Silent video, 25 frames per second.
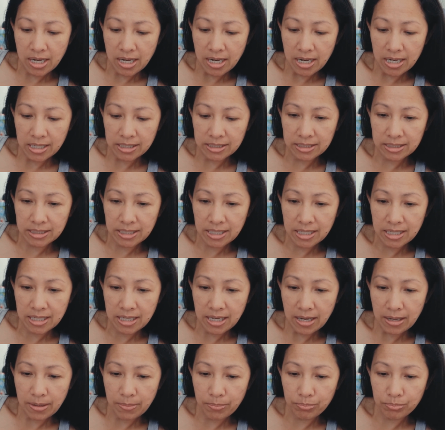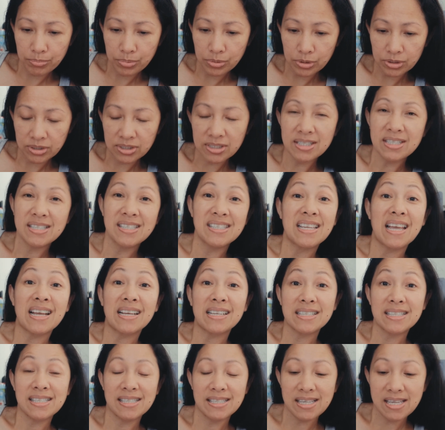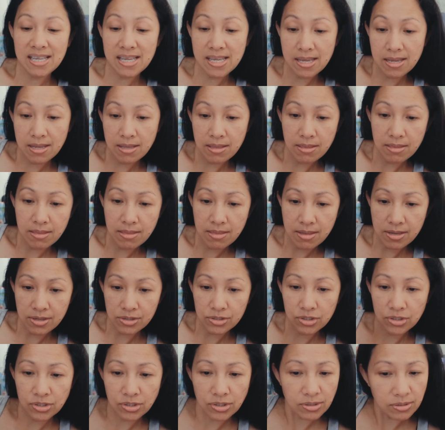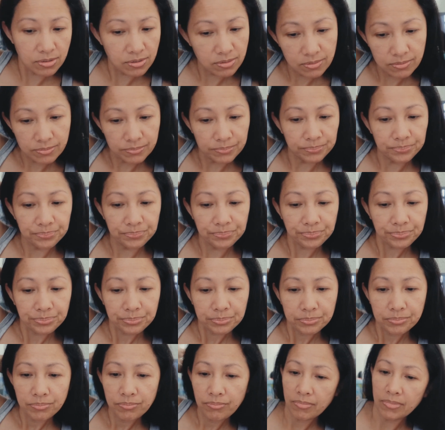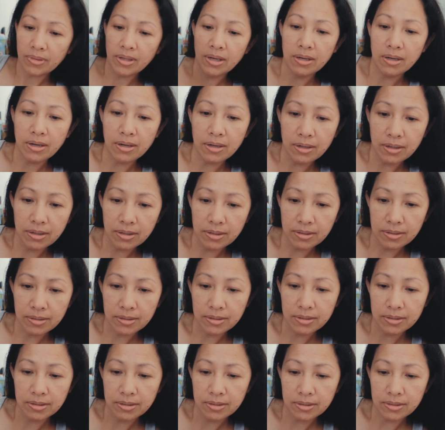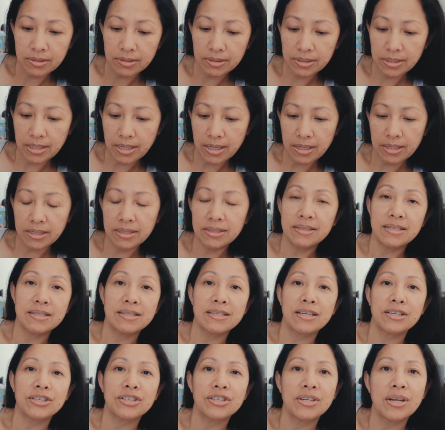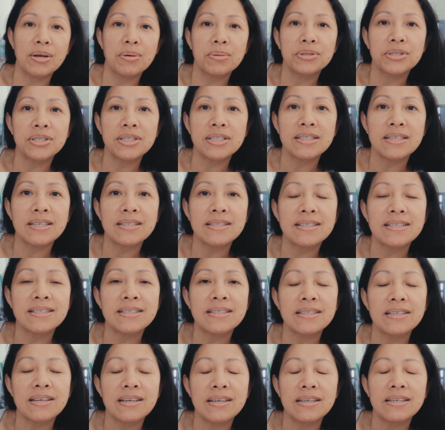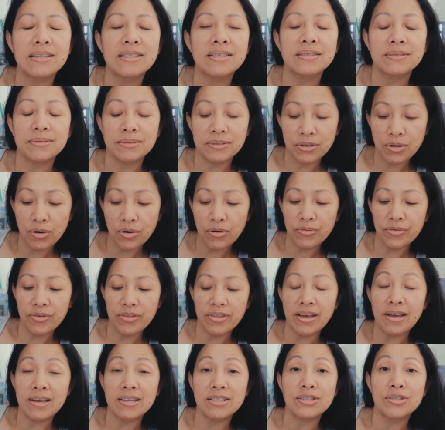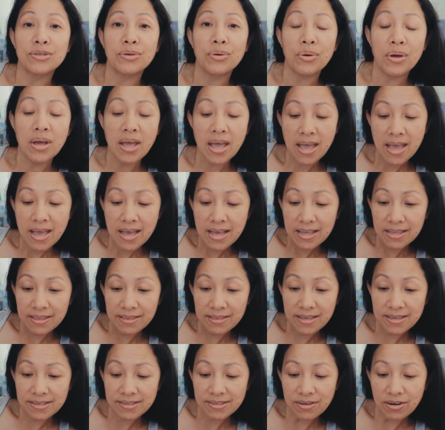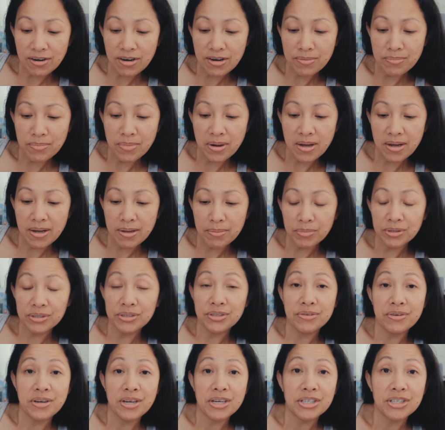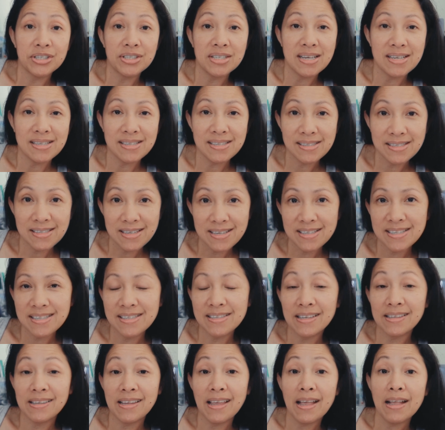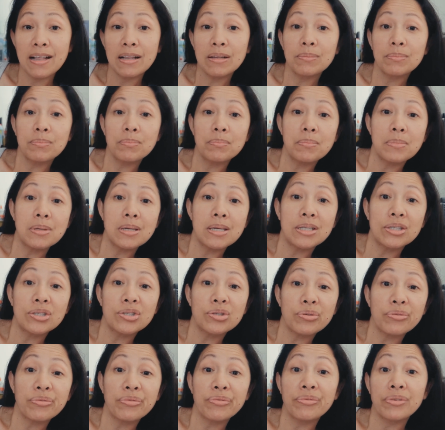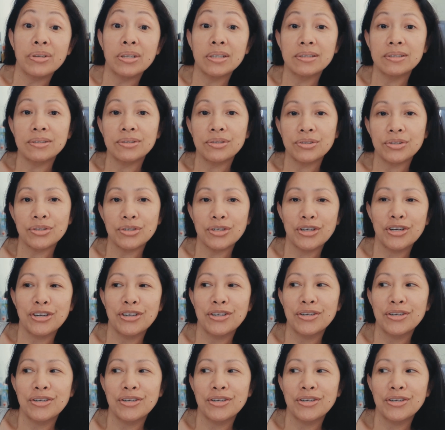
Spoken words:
I think I put sexy in this yeah, in the section. I will just not go over that. So these are my moderation assists that help me to filter